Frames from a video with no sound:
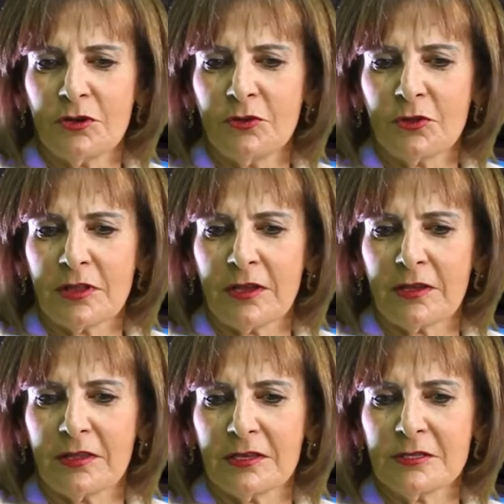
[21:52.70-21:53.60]
we are not
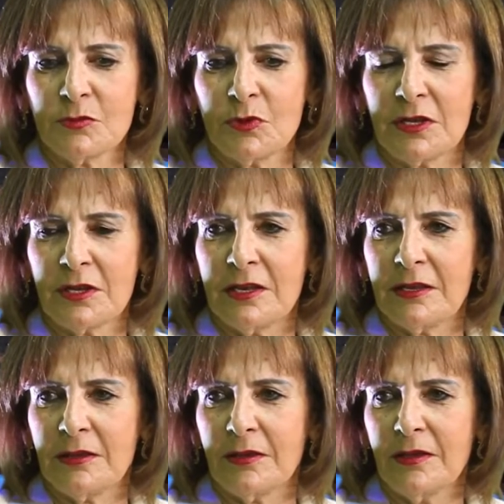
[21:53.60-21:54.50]
like this. We
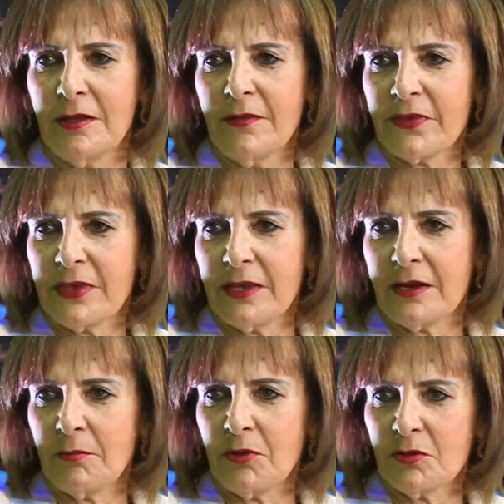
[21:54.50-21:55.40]
really
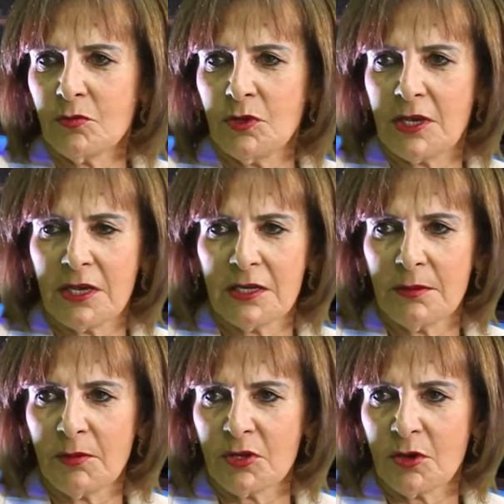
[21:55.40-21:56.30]
cared
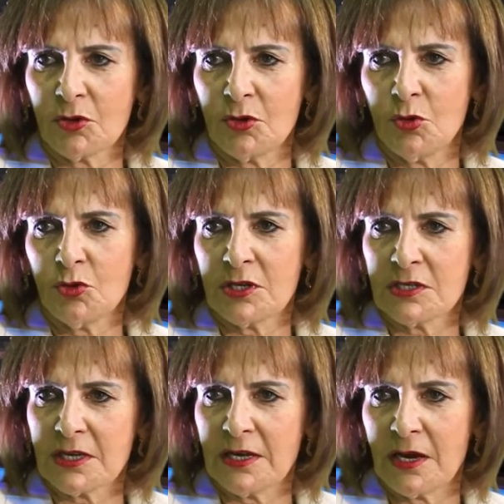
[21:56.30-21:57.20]
about our
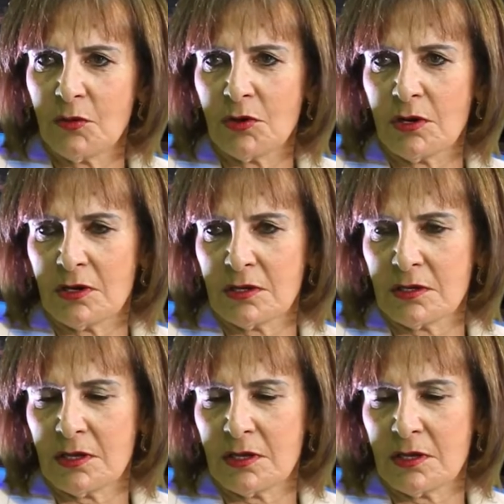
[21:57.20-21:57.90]
daughters and our